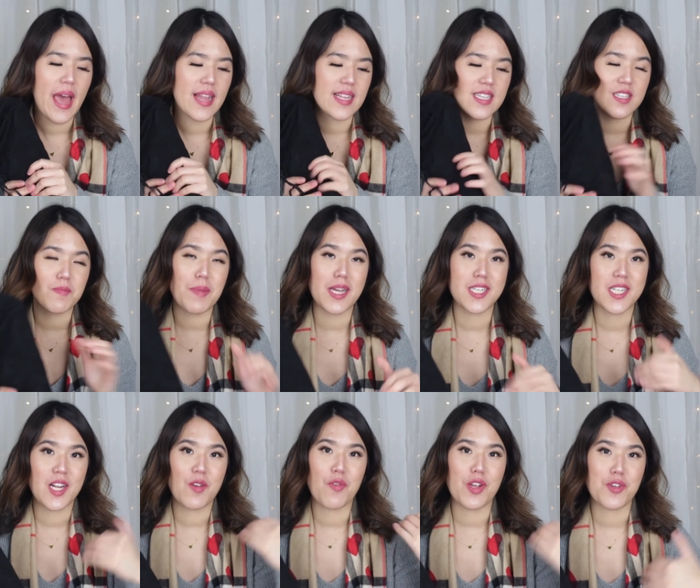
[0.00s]
and
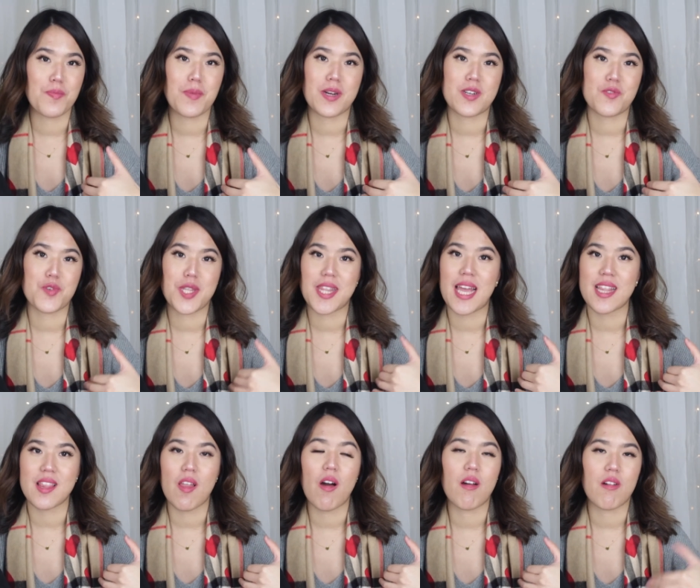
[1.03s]
especially when you pair it with
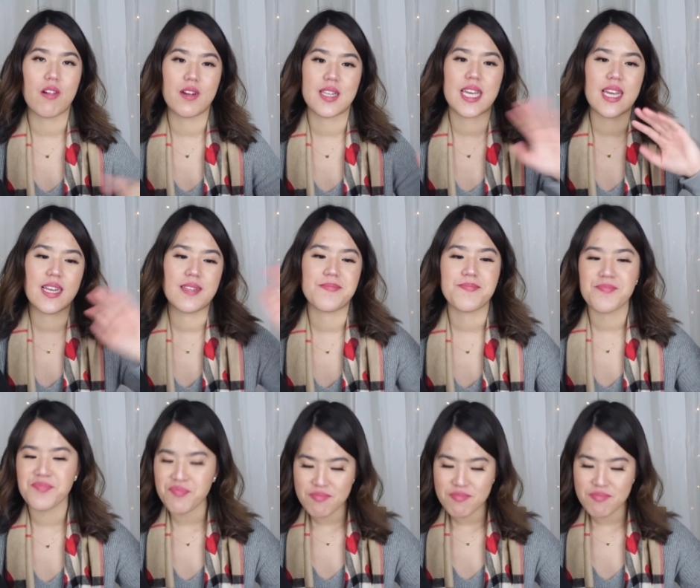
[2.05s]
that long cardigan.